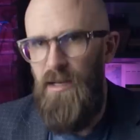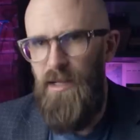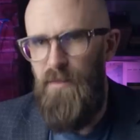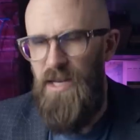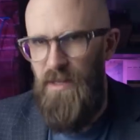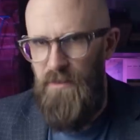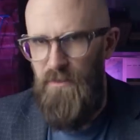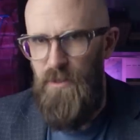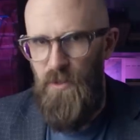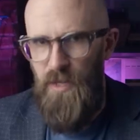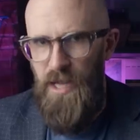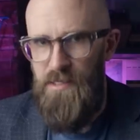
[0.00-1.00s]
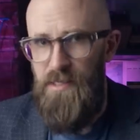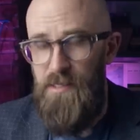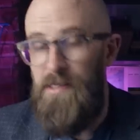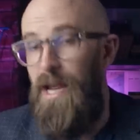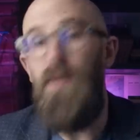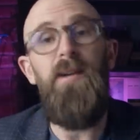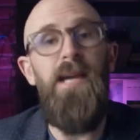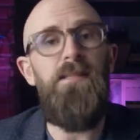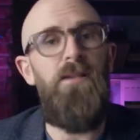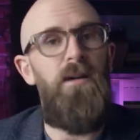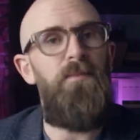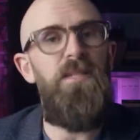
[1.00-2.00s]
Unlike many other fuel gases, town gas
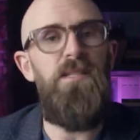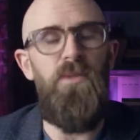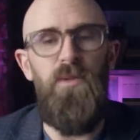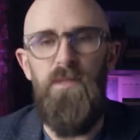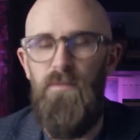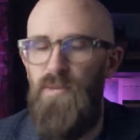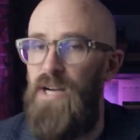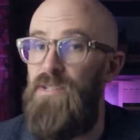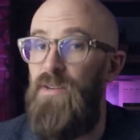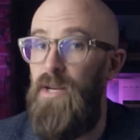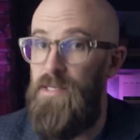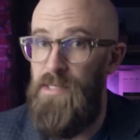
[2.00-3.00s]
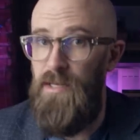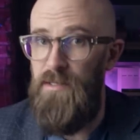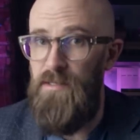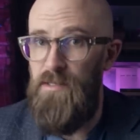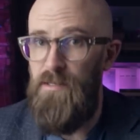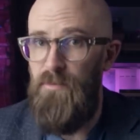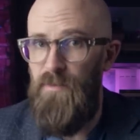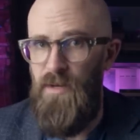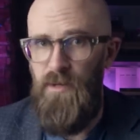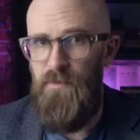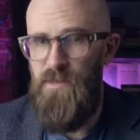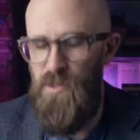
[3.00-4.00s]
can't be stored in pressurized cylinders.
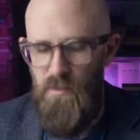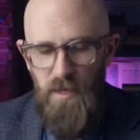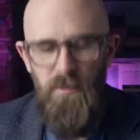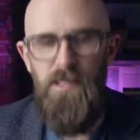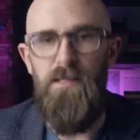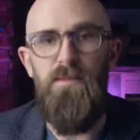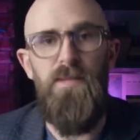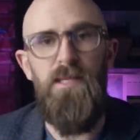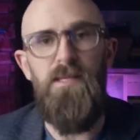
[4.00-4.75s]
There are two main reasons for